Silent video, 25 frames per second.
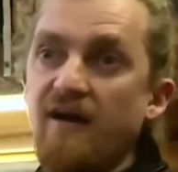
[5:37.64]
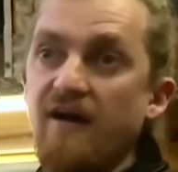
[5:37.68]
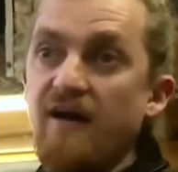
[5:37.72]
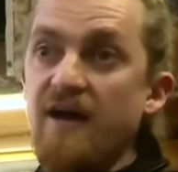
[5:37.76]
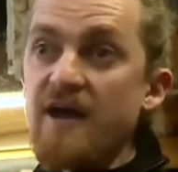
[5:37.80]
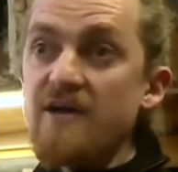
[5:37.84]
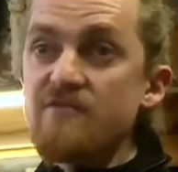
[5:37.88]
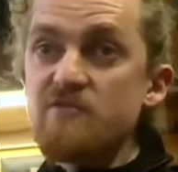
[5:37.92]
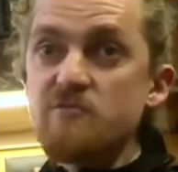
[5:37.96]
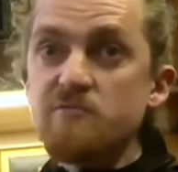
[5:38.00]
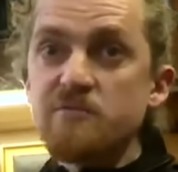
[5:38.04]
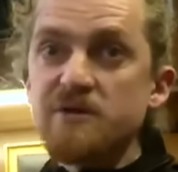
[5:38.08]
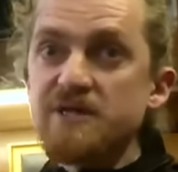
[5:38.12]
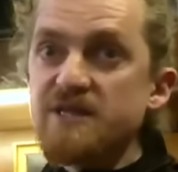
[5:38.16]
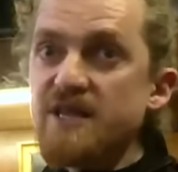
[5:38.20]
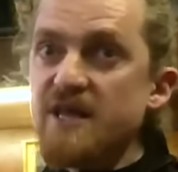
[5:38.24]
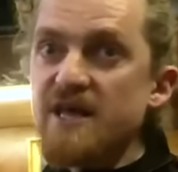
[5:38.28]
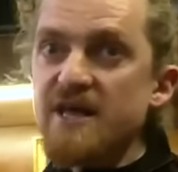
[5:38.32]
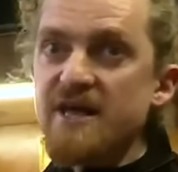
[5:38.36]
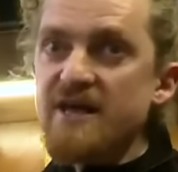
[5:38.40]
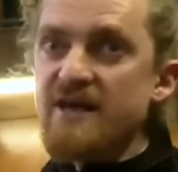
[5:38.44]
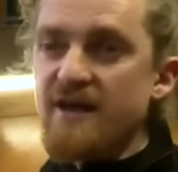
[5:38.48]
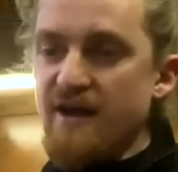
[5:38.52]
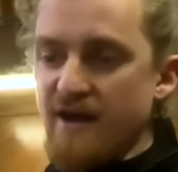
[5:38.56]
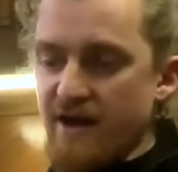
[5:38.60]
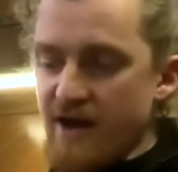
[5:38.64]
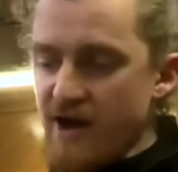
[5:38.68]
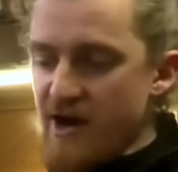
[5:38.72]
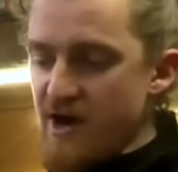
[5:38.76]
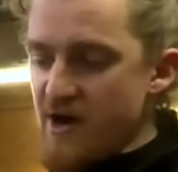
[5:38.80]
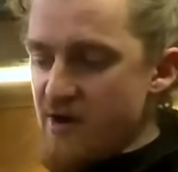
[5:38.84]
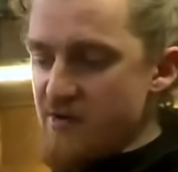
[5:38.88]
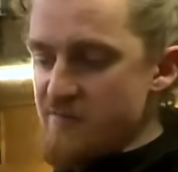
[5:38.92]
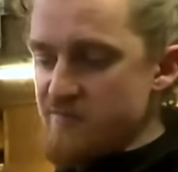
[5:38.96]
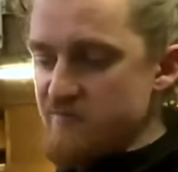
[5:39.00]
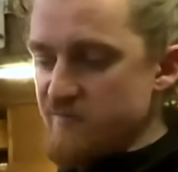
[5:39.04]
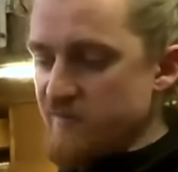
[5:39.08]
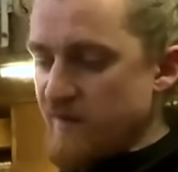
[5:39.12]
I haven't been there.
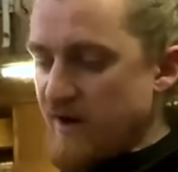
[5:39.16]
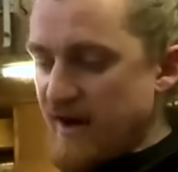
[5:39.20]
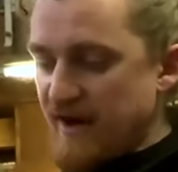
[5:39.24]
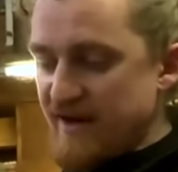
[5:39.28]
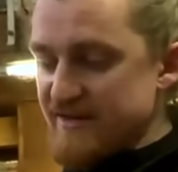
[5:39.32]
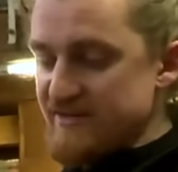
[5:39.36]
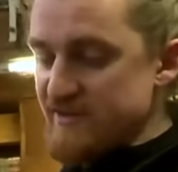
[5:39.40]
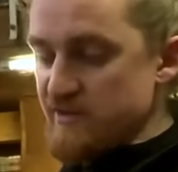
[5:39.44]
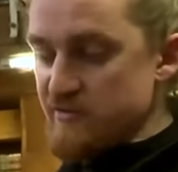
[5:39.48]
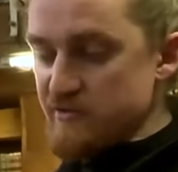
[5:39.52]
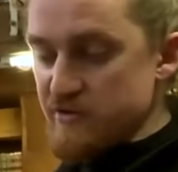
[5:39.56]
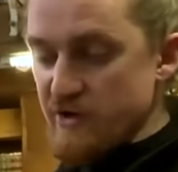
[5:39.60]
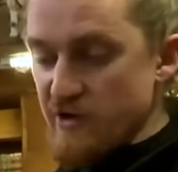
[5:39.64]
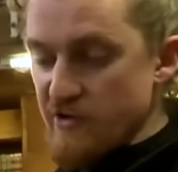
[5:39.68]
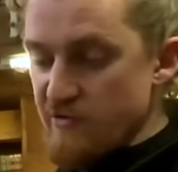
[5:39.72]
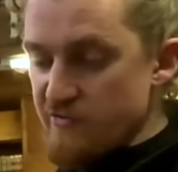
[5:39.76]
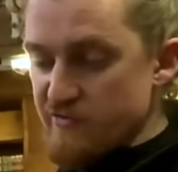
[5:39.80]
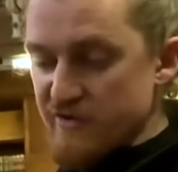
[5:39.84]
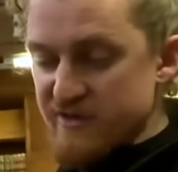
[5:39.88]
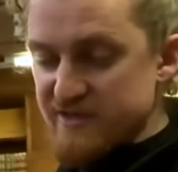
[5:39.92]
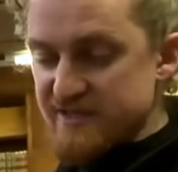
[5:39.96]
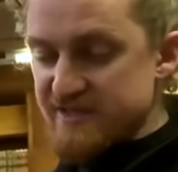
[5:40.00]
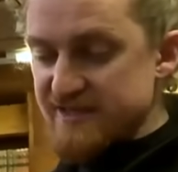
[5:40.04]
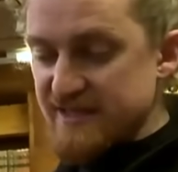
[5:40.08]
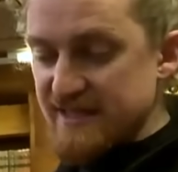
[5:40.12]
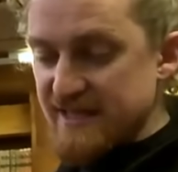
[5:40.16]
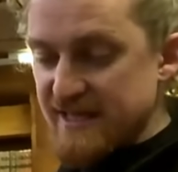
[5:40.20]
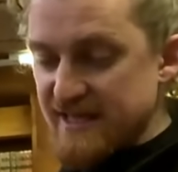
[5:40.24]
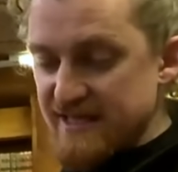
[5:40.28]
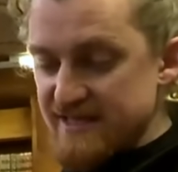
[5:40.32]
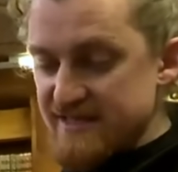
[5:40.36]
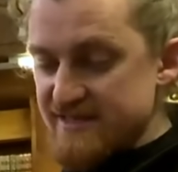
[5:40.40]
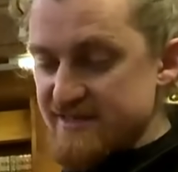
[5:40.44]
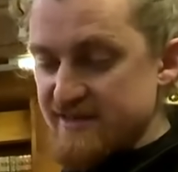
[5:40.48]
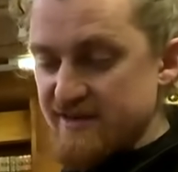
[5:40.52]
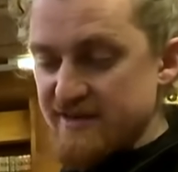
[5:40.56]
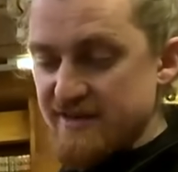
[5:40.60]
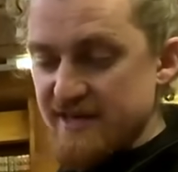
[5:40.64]
I don't know if it still
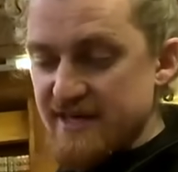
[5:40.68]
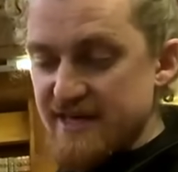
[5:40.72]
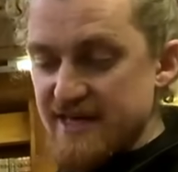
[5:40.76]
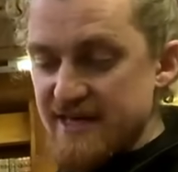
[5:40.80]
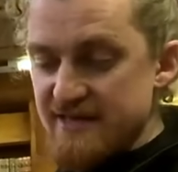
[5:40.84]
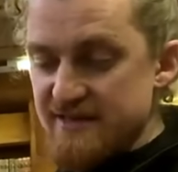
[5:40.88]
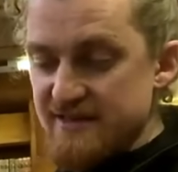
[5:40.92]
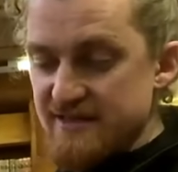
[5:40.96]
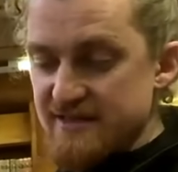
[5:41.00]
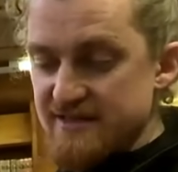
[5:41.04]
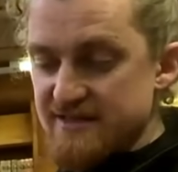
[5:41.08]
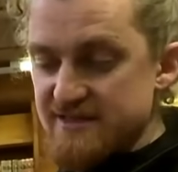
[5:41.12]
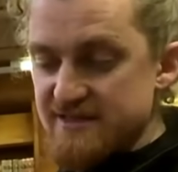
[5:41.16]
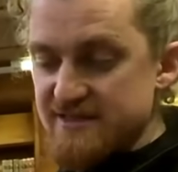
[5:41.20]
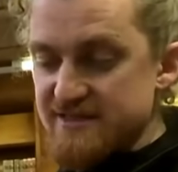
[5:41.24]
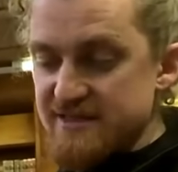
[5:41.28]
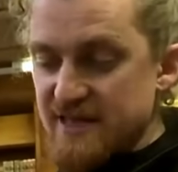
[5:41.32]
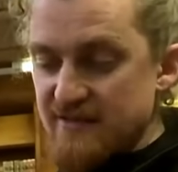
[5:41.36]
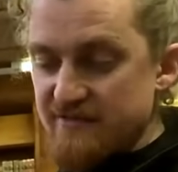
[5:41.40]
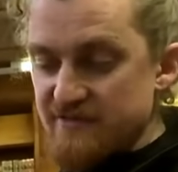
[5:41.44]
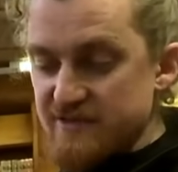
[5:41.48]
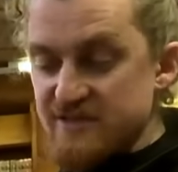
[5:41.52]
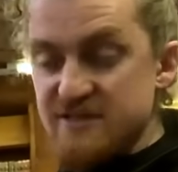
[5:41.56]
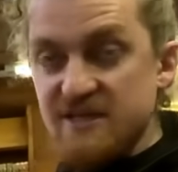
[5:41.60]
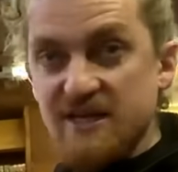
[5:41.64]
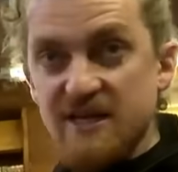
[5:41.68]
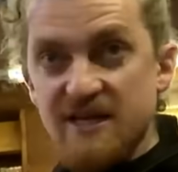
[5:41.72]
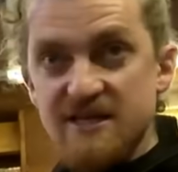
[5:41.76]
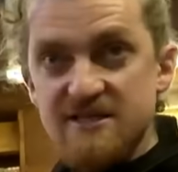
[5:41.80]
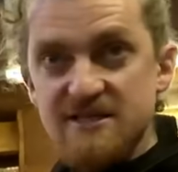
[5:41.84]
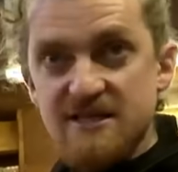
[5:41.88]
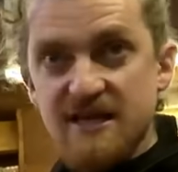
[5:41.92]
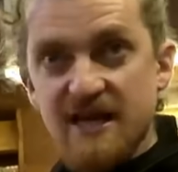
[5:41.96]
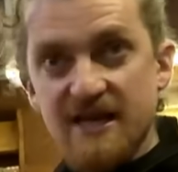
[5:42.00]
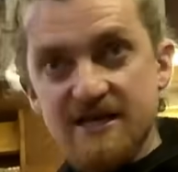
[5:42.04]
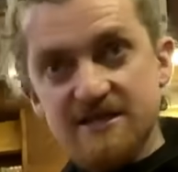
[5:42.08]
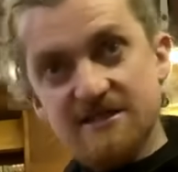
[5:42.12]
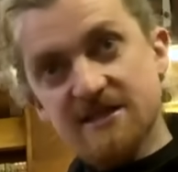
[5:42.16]
is. Certainly in the 70s
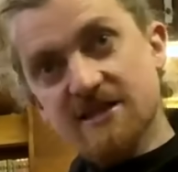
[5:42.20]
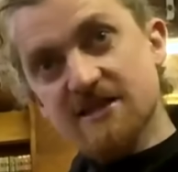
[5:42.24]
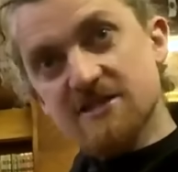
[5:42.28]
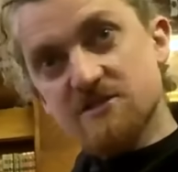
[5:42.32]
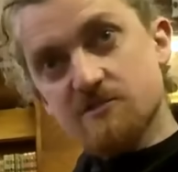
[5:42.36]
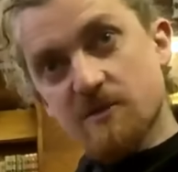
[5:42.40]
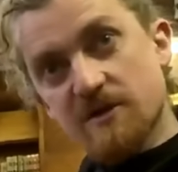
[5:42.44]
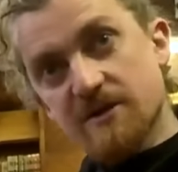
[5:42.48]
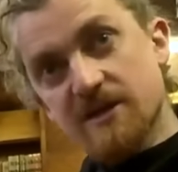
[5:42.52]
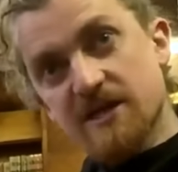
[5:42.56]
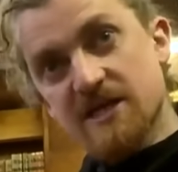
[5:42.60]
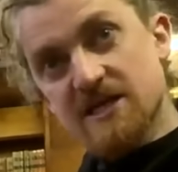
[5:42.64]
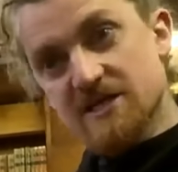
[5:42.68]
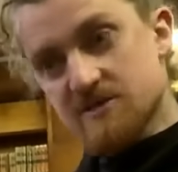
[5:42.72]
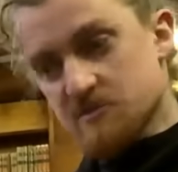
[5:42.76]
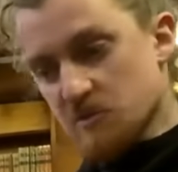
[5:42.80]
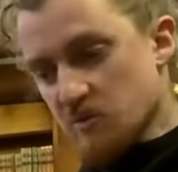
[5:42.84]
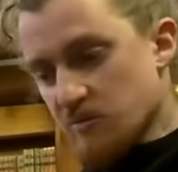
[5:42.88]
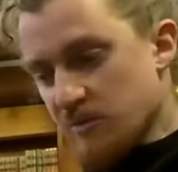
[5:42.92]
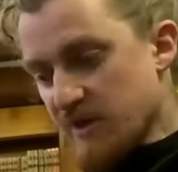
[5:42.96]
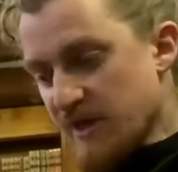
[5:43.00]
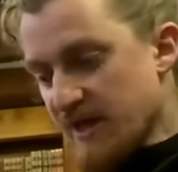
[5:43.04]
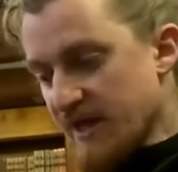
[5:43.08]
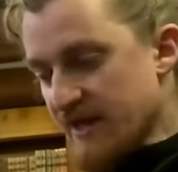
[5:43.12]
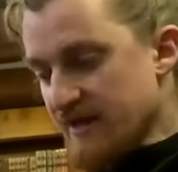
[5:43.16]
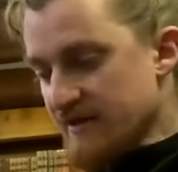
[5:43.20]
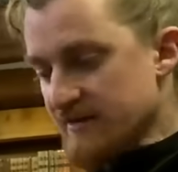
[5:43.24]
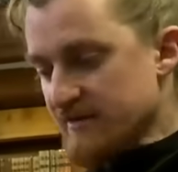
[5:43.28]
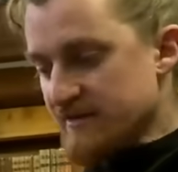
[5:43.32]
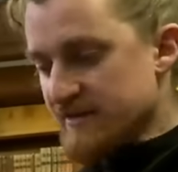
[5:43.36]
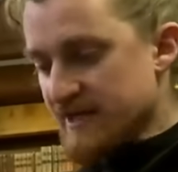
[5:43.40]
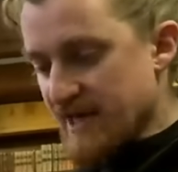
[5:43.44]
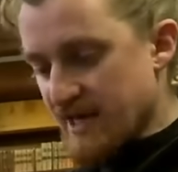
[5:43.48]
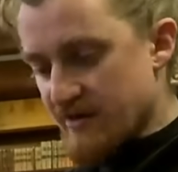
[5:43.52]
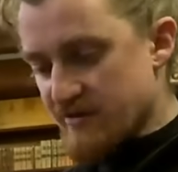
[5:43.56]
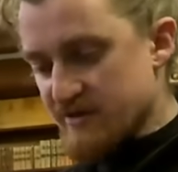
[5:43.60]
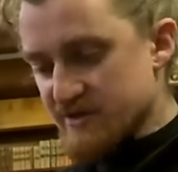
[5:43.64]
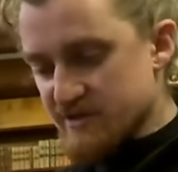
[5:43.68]
and 80s, when these were being
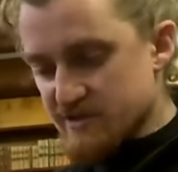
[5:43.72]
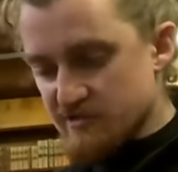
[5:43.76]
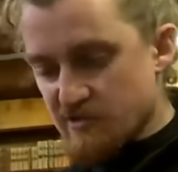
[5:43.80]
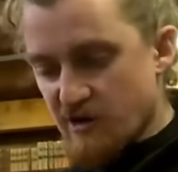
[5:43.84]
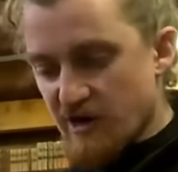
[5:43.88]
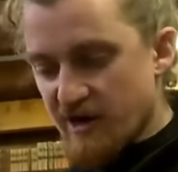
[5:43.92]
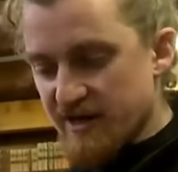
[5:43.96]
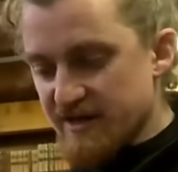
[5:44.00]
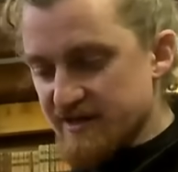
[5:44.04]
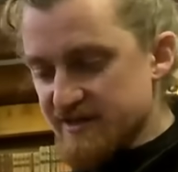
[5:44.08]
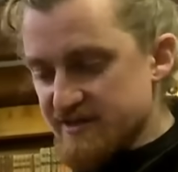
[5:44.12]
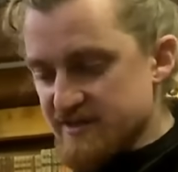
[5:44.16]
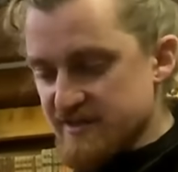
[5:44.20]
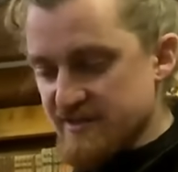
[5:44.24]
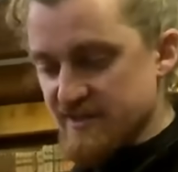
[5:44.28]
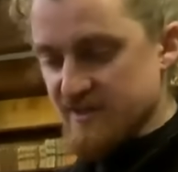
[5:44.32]
characterised